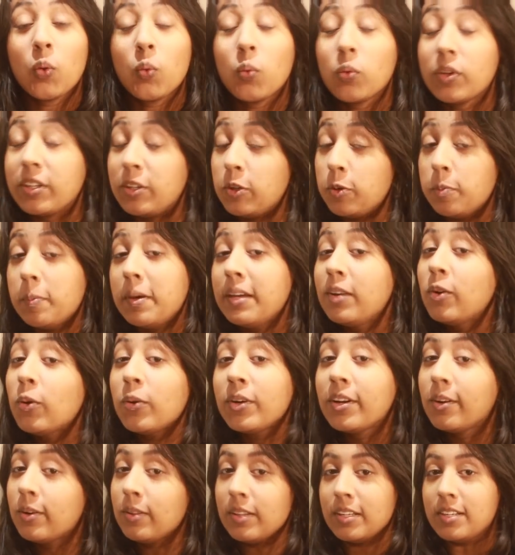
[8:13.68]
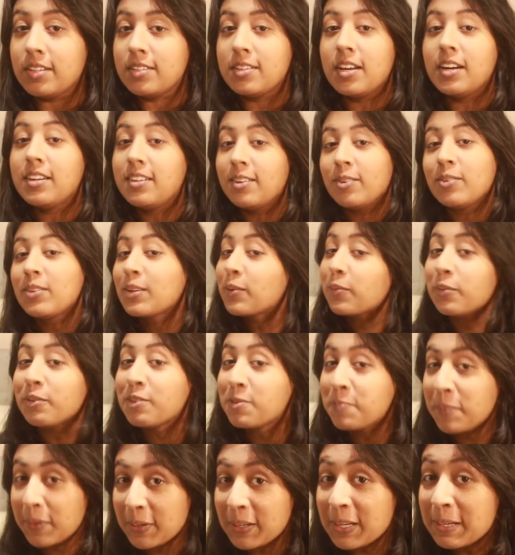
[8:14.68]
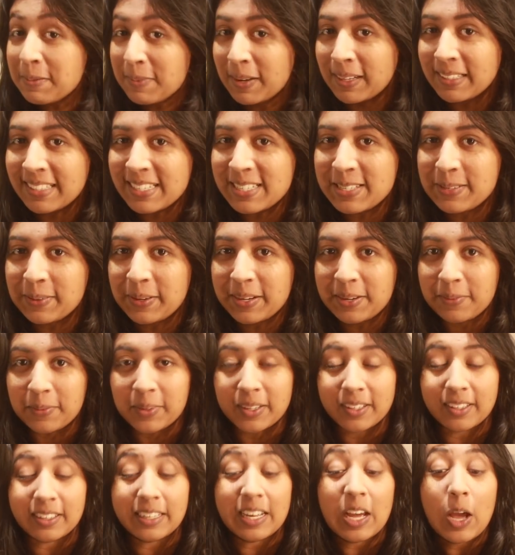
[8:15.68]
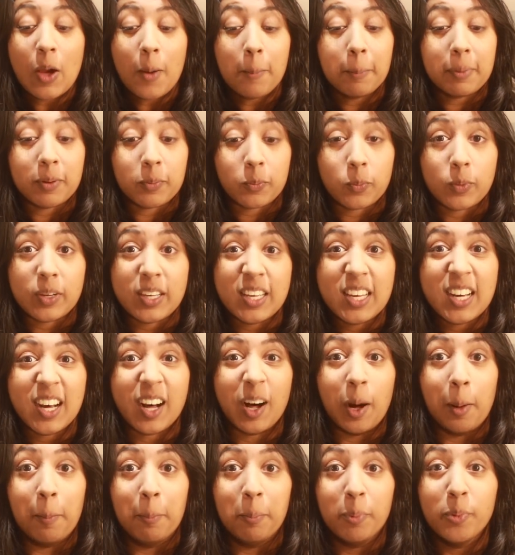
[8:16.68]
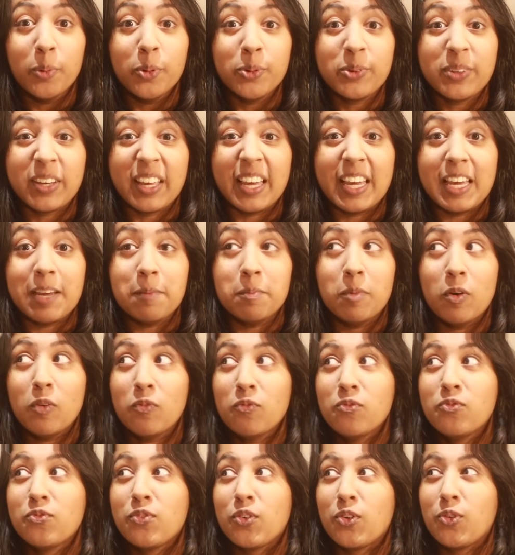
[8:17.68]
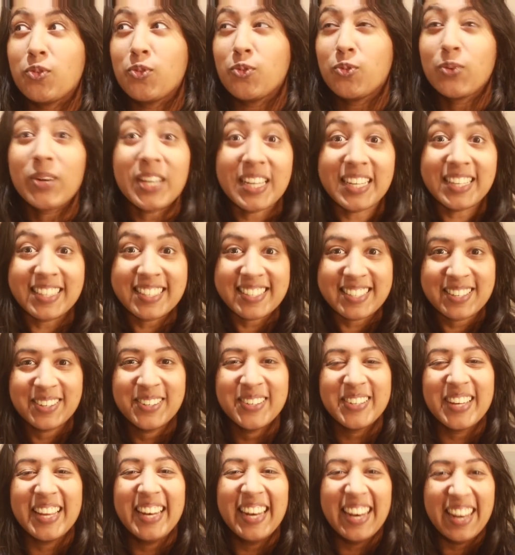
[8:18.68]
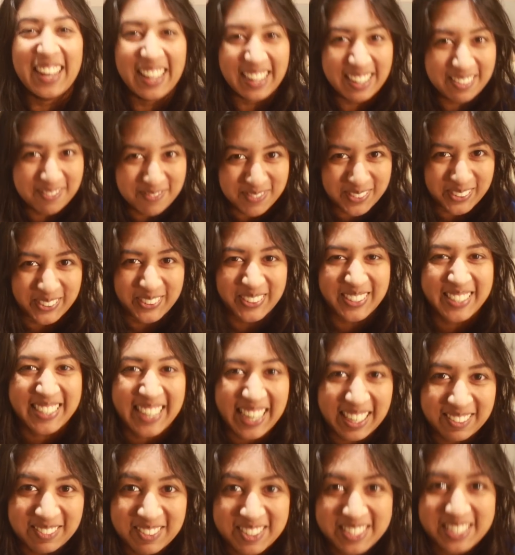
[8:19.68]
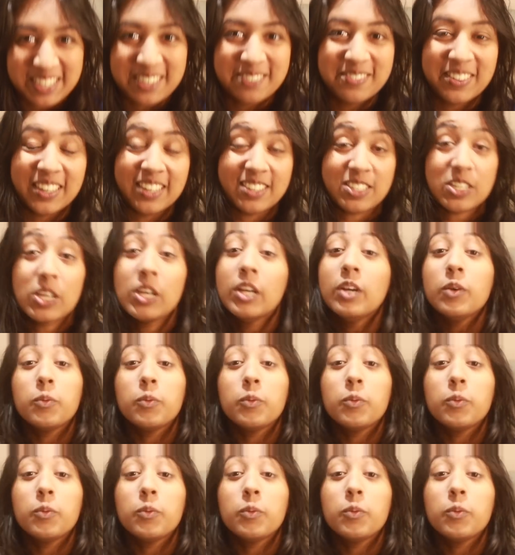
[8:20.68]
You may not know this. I don't think we've spoken about this to anyone, but we are board game freaks. We love board games so much.